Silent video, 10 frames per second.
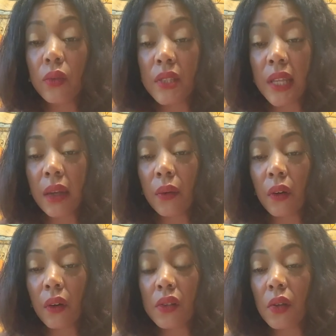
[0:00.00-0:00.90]

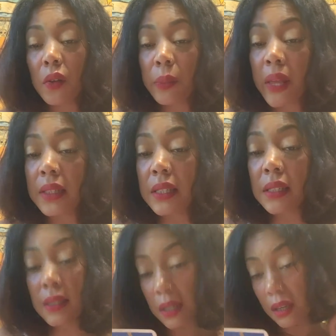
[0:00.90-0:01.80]
sacral, solar
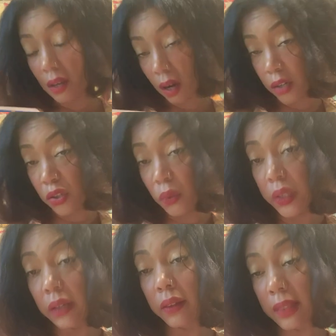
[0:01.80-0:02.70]
plexus are
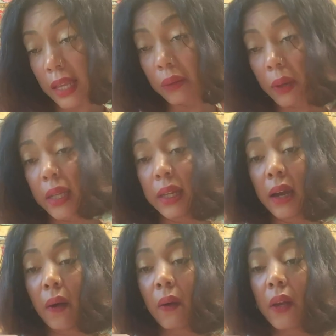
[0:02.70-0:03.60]
doing their thing right
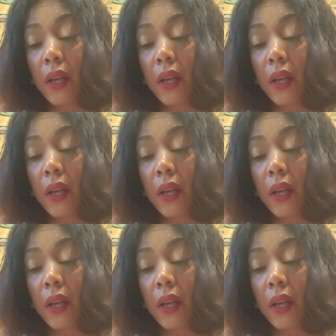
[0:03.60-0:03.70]
now.